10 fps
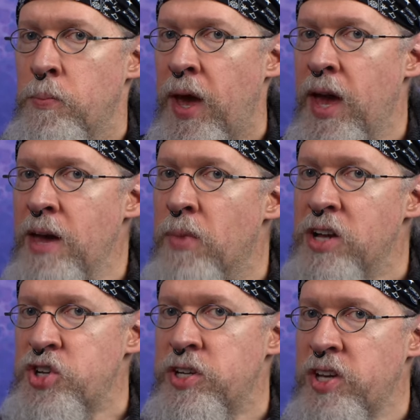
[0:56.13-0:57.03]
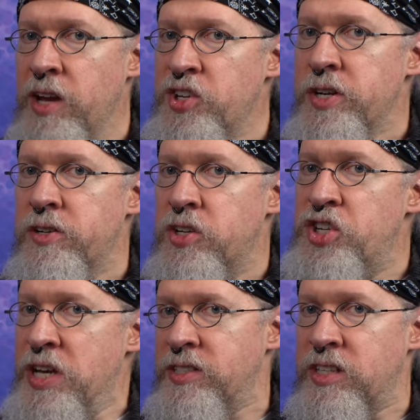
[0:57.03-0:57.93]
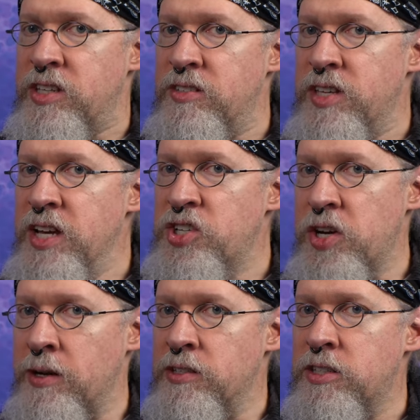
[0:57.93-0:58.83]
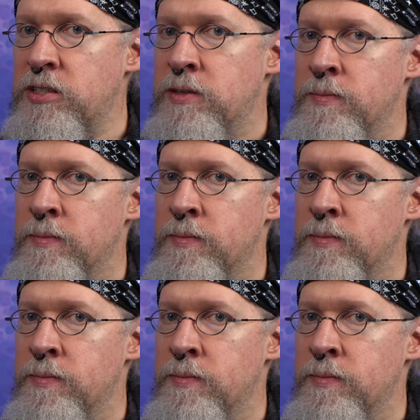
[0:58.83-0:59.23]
pay much attention to Jesus' teachings.